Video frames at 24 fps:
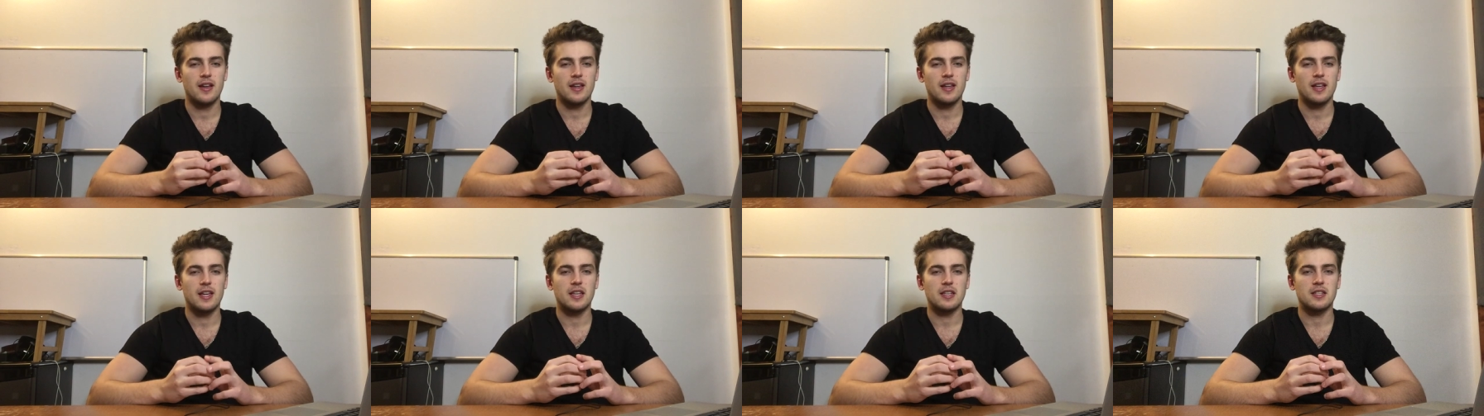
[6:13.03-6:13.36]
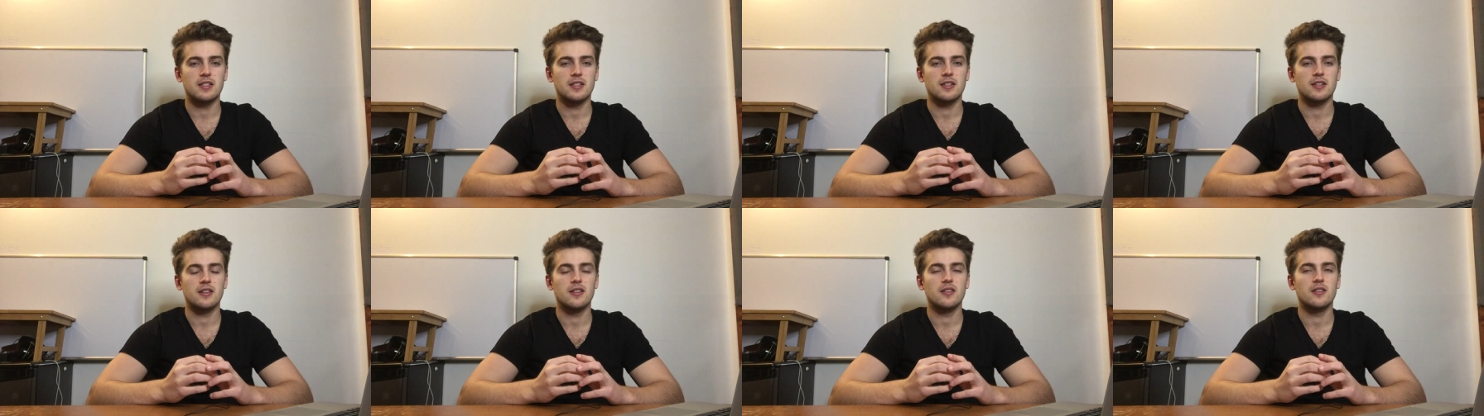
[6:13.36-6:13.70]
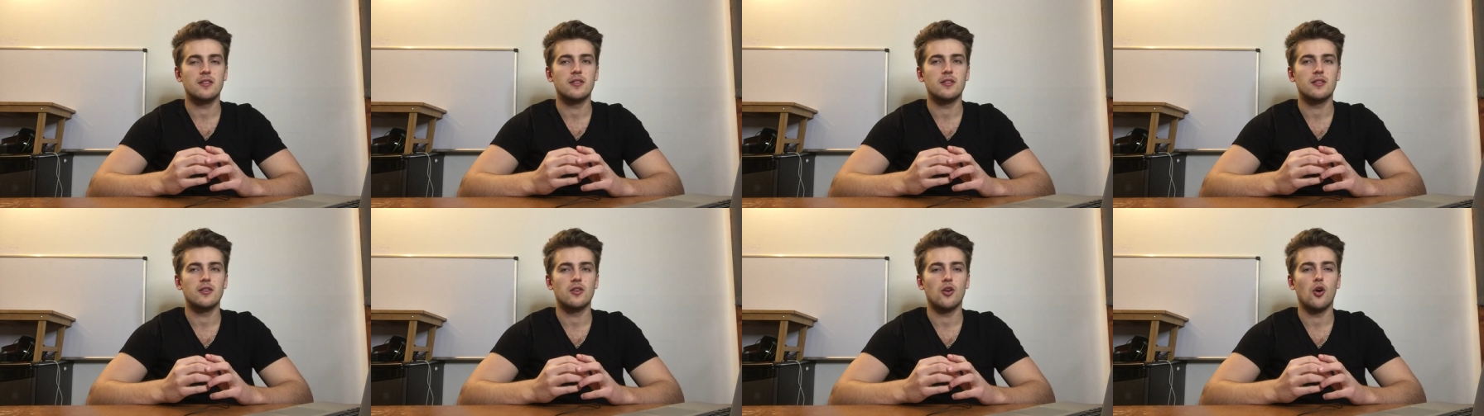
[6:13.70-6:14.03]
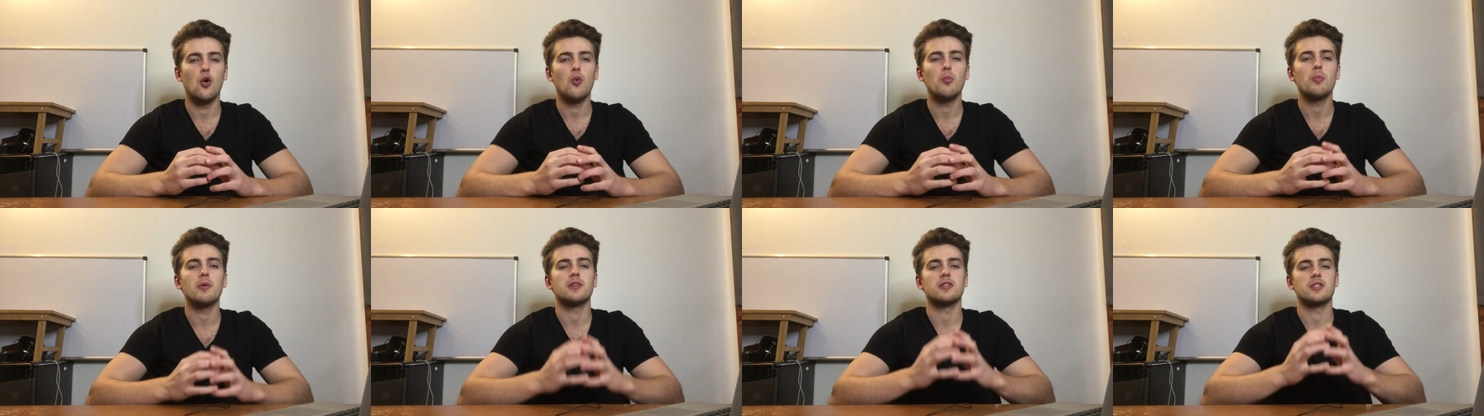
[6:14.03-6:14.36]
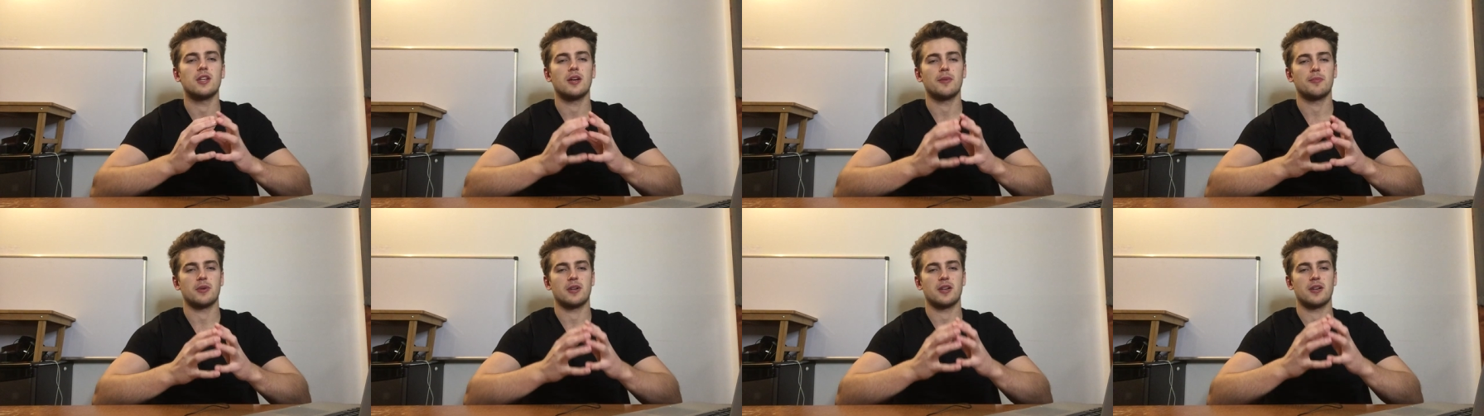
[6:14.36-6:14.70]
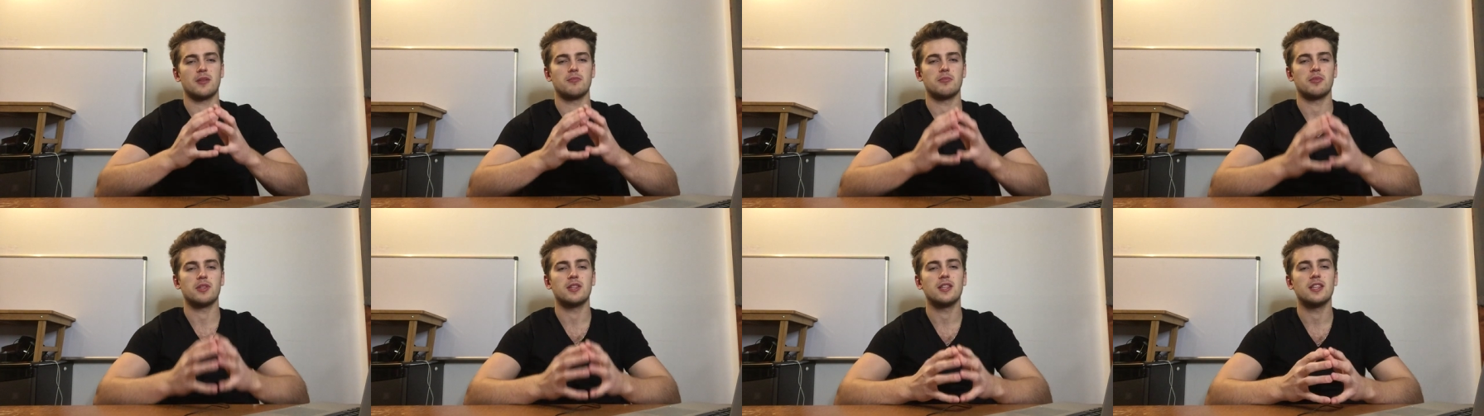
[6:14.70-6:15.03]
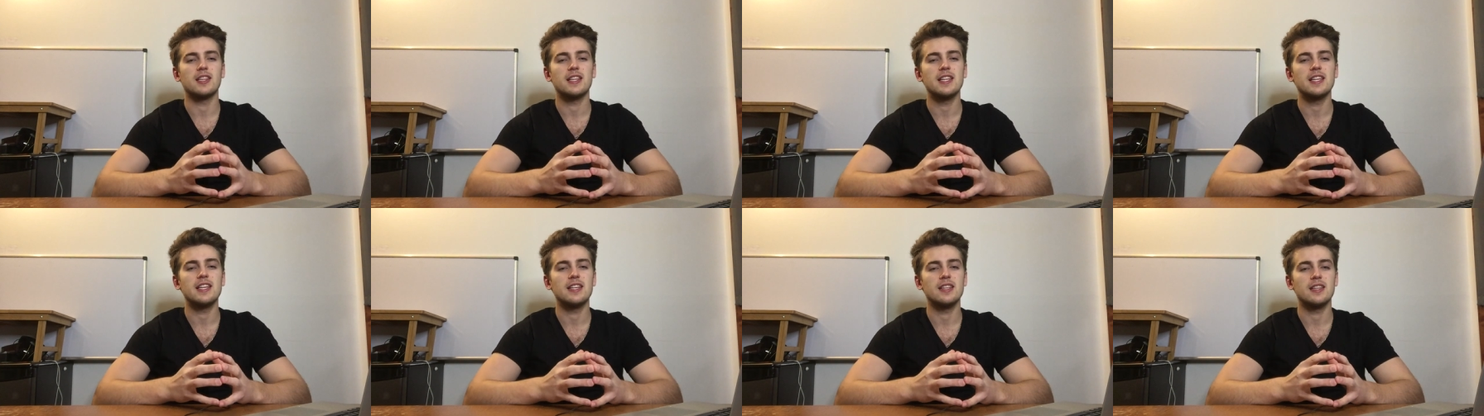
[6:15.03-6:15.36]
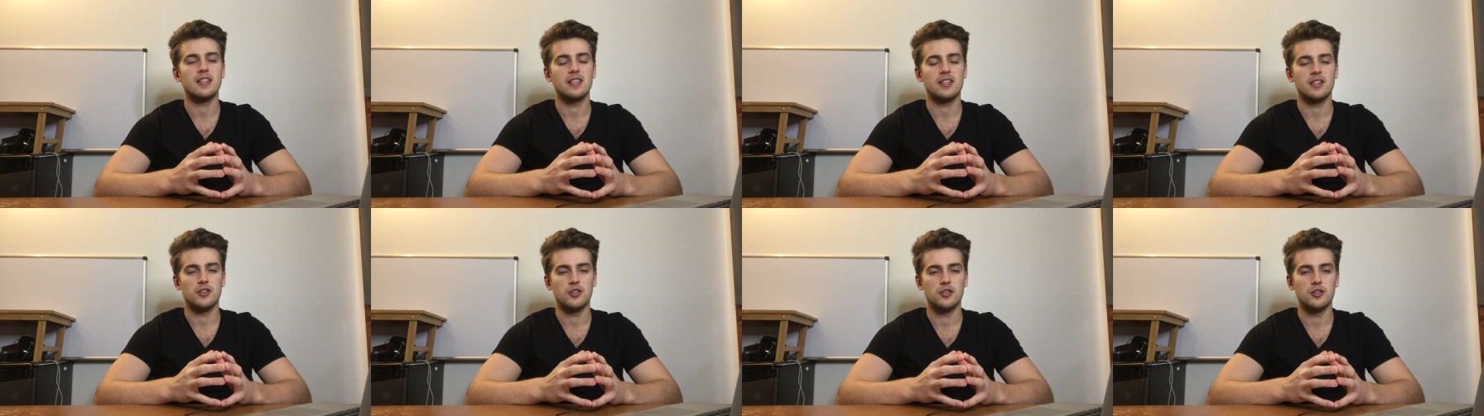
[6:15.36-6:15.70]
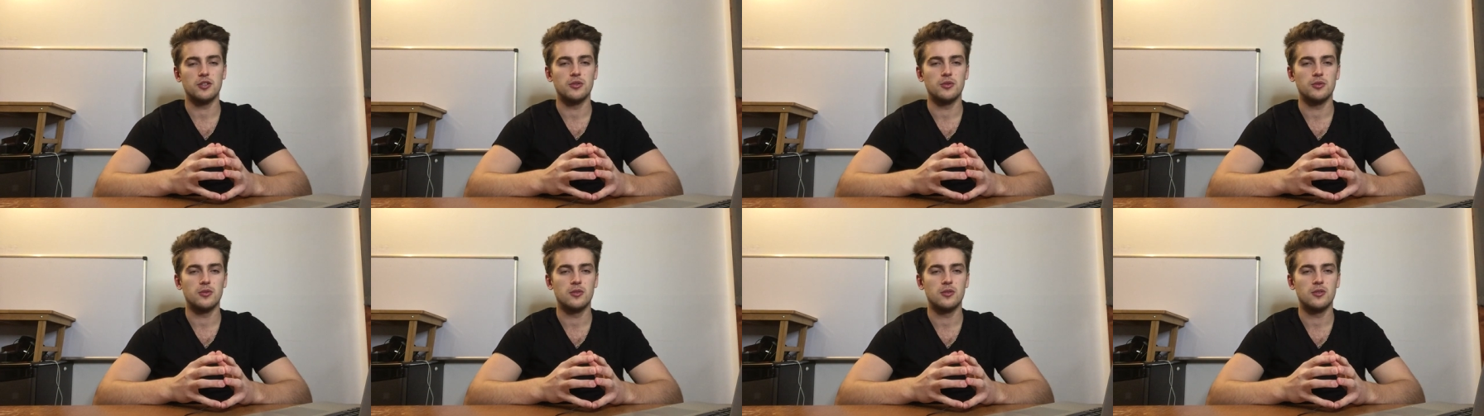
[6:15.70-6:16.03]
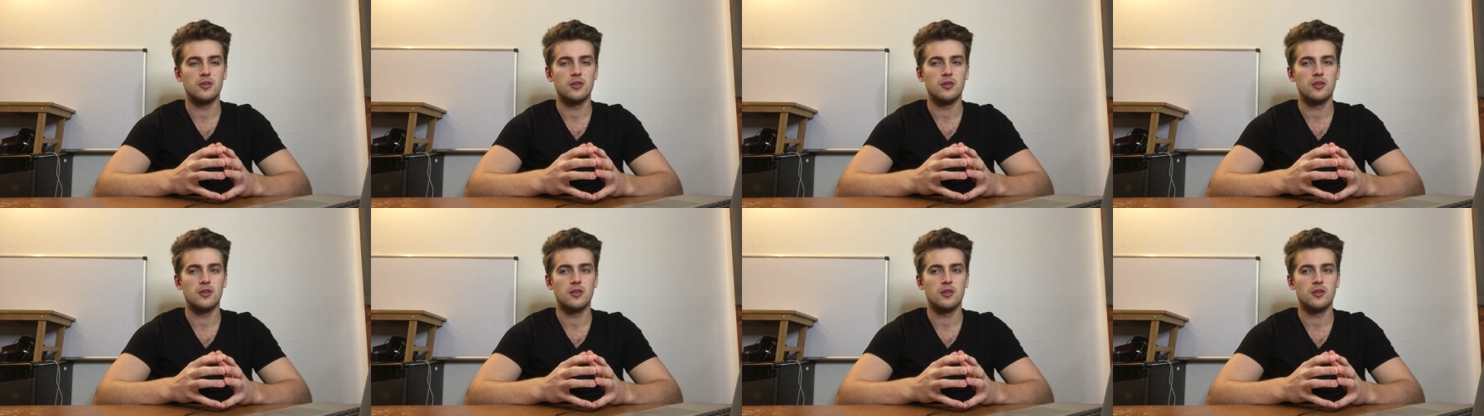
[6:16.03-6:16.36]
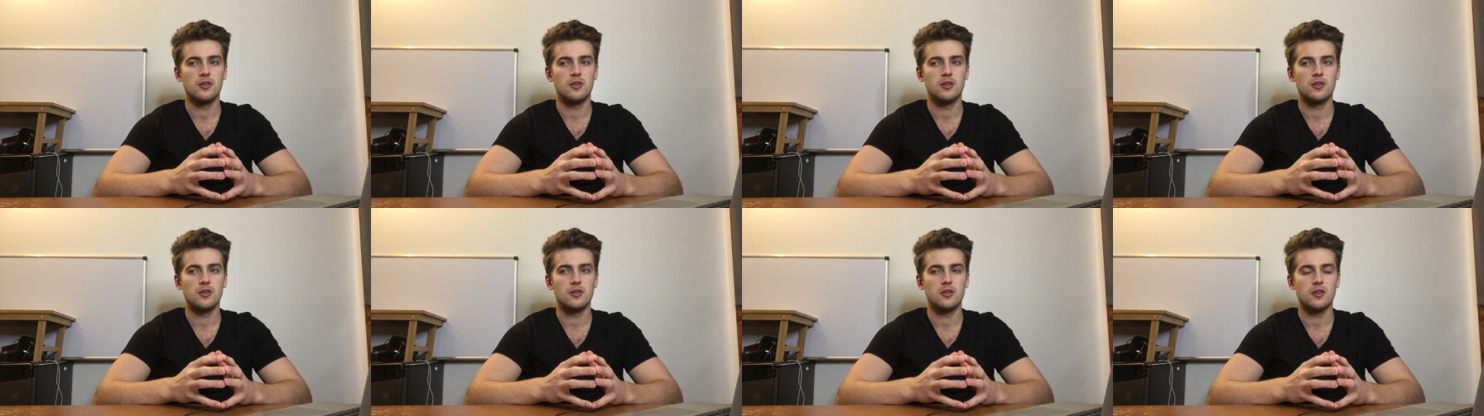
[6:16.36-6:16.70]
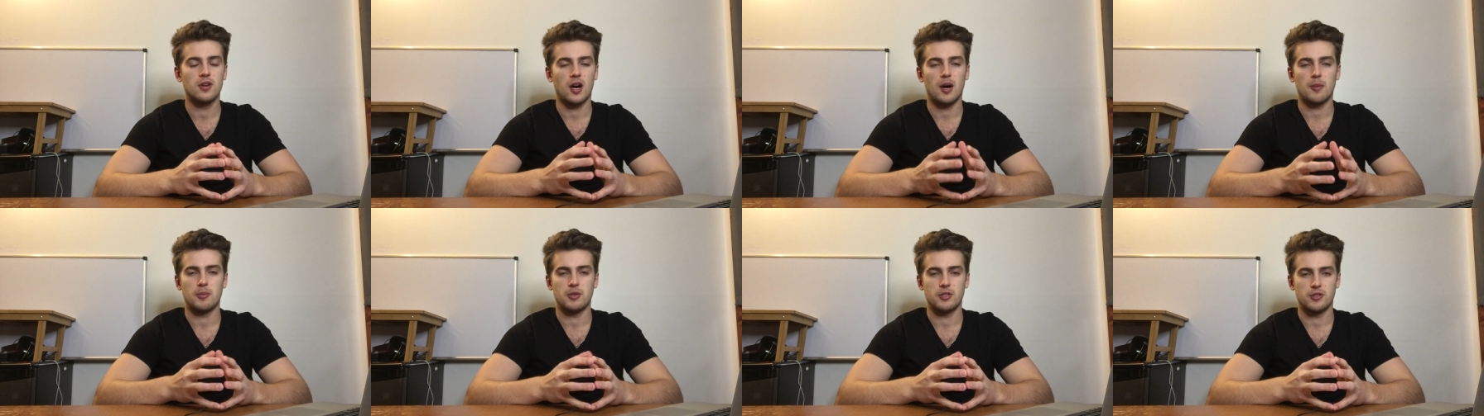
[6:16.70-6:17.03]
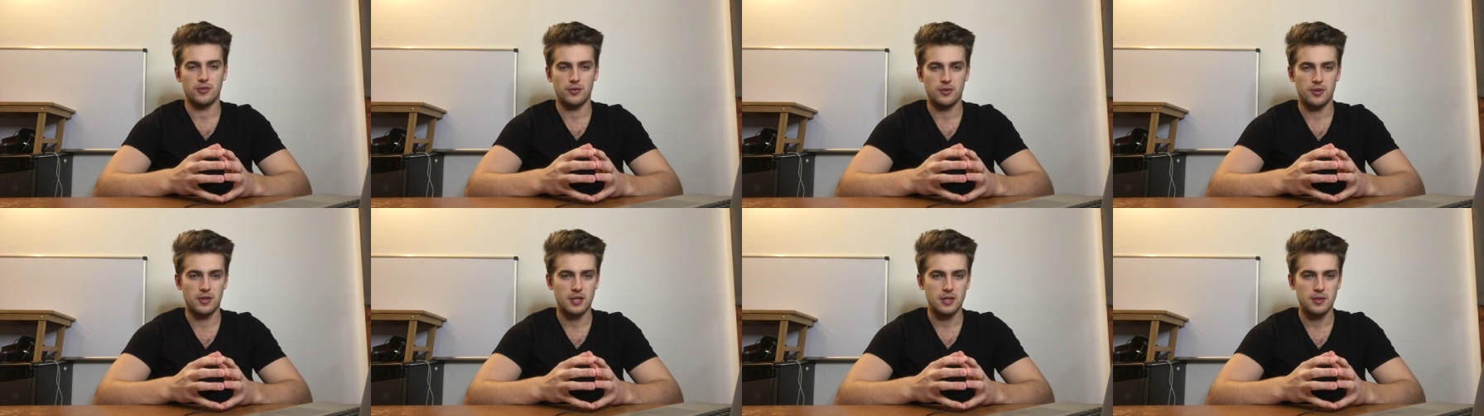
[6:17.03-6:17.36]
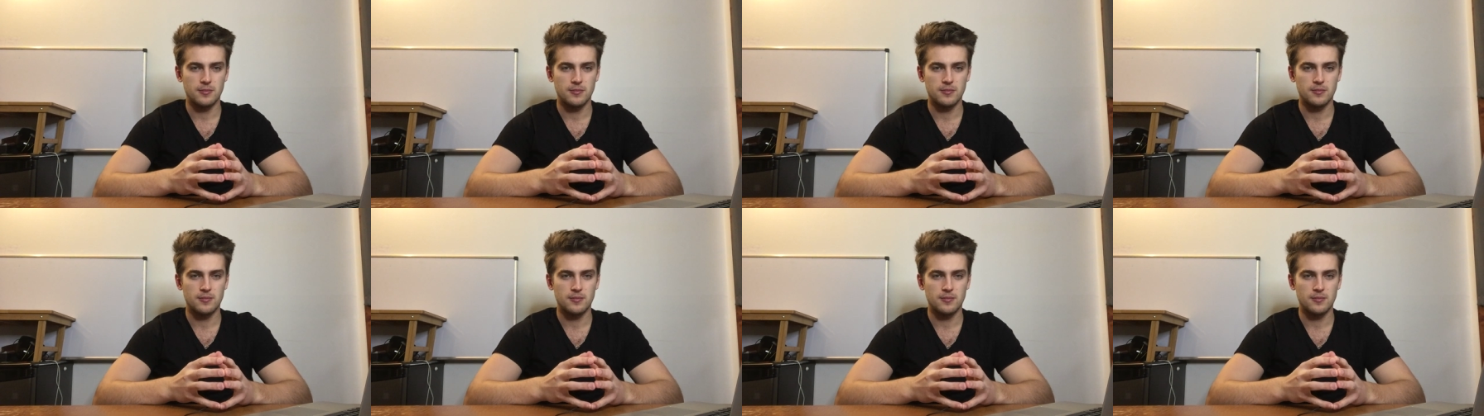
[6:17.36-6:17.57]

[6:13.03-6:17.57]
it opens up a completely new opportunity.